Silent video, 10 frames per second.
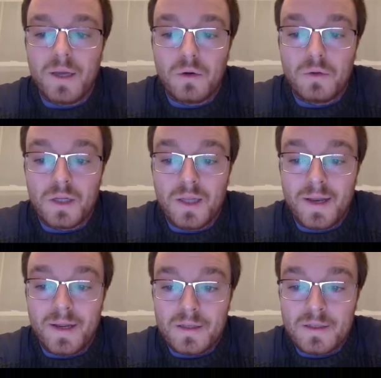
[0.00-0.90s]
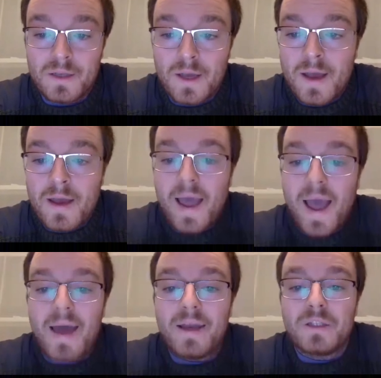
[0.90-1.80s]
owned clinics.
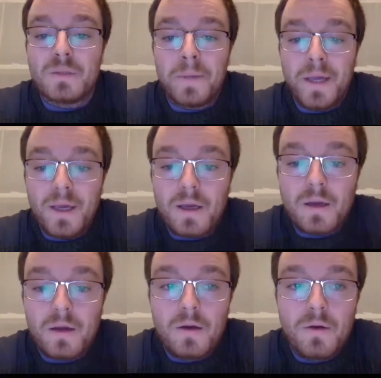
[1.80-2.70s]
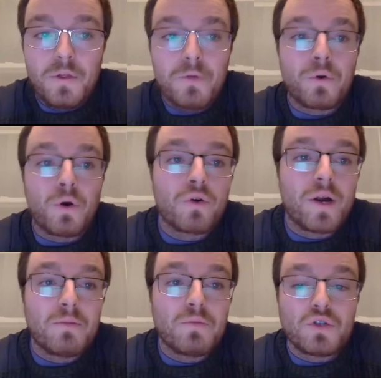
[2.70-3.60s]
At its peak, the
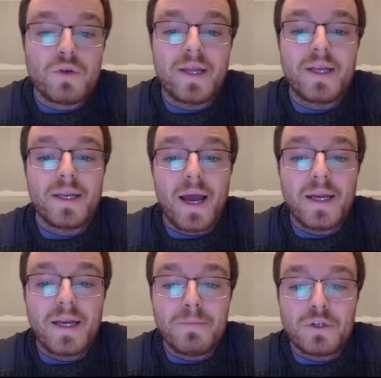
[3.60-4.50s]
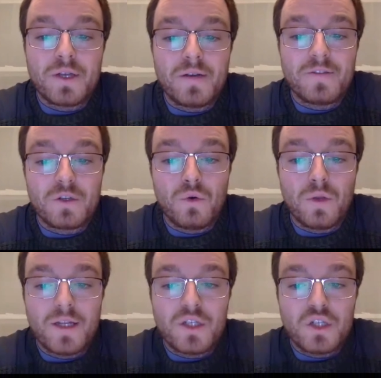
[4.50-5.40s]
program was treating 90% of
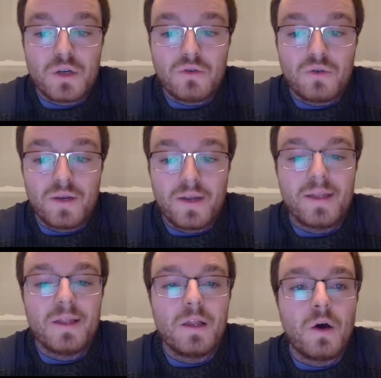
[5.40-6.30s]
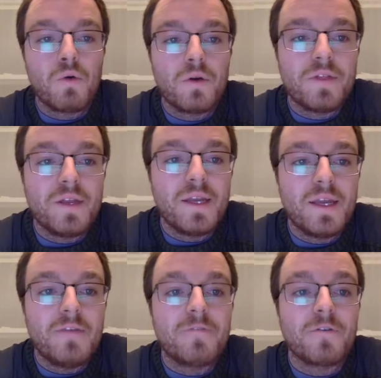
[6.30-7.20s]
school-age children and lowered the
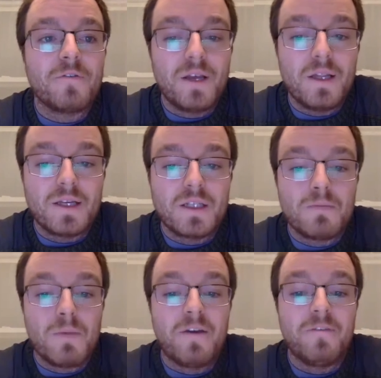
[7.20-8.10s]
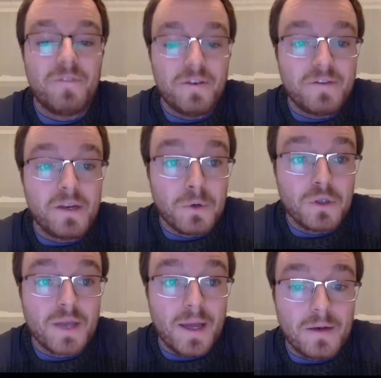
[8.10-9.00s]
need for fillings by
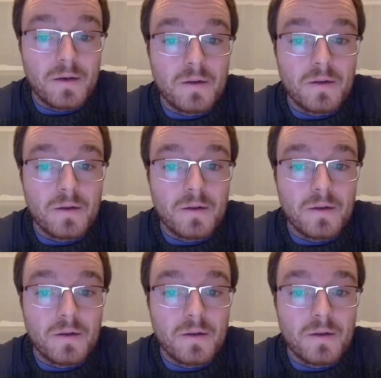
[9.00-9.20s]
50%.